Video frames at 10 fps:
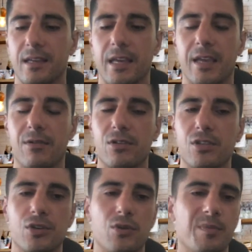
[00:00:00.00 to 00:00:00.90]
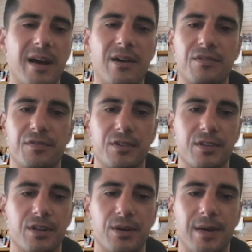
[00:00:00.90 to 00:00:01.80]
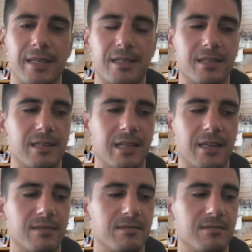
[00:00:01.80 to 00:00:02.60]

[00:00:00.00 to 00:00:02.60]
it was so powerful. I like